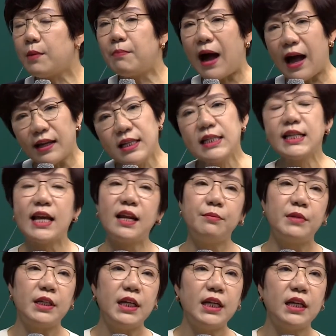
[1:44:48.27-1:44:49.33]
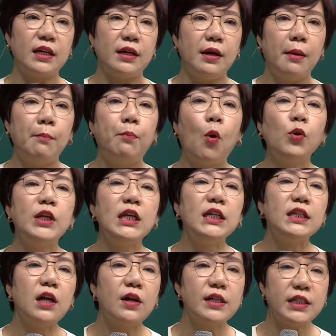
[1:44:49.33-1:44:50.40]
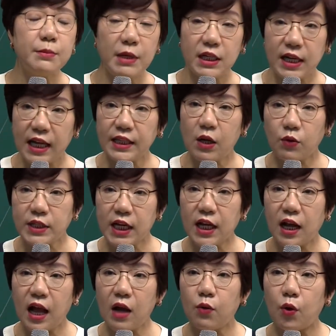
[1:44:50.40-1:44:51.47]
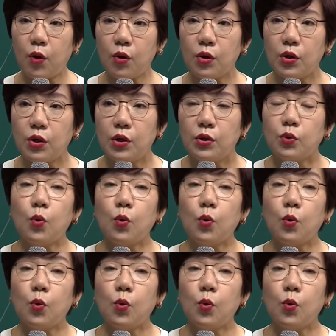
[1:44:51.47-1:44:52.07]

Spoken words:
Why? That is because many people think they are working hard